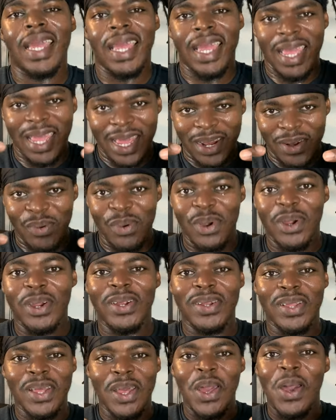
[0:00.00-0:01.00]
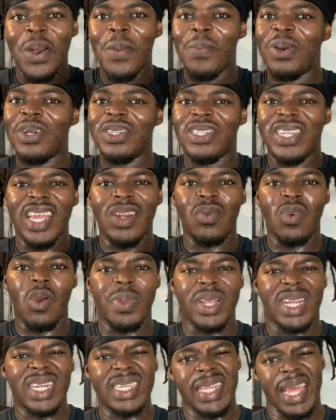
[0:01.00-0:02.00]
Inward. Push inward
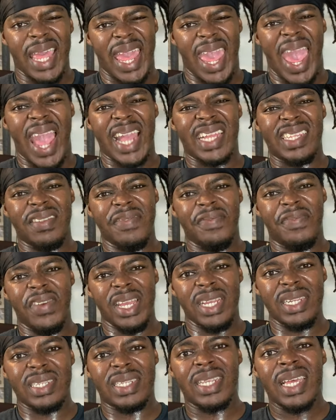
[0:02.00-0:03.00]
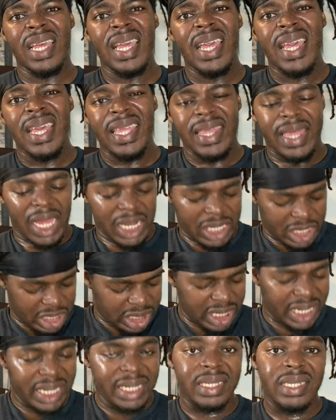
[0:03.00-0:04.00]
because it activates that
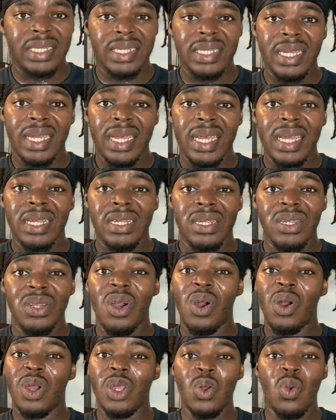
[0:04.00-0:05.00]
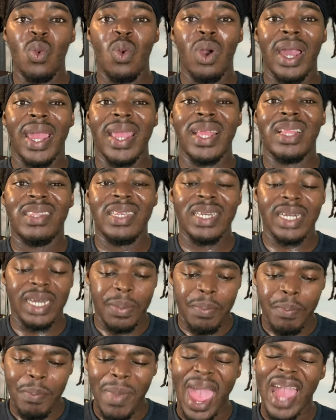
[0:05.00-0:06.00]
chest. You know, you want
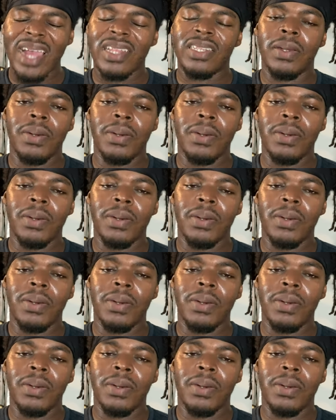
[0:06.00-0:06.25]
to max